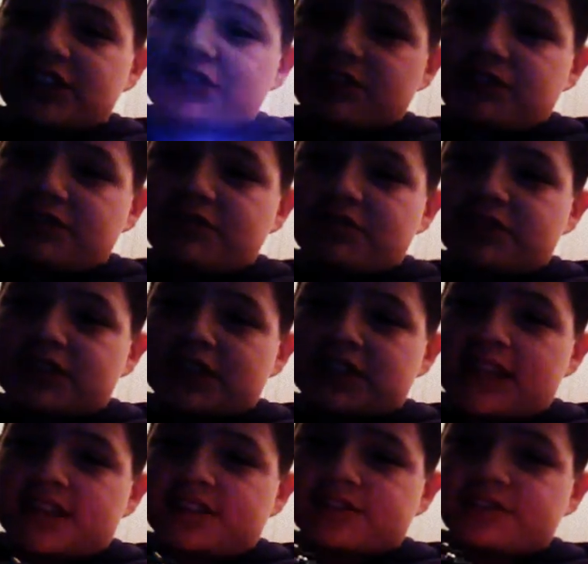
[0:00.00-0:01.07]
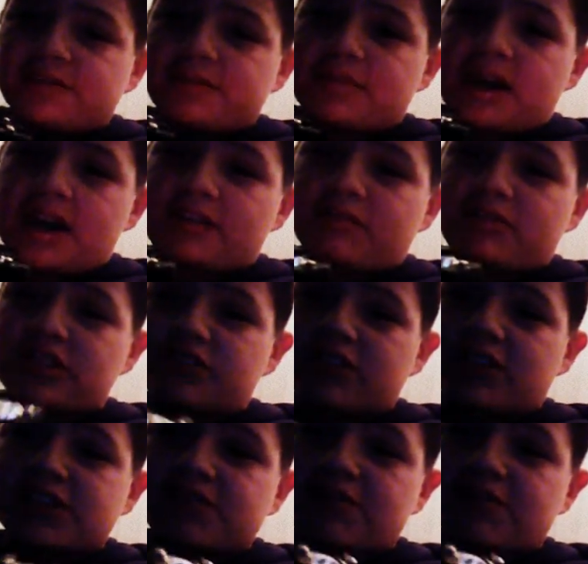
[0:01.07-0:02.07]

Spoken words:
too with a taser. But I don't want to do it because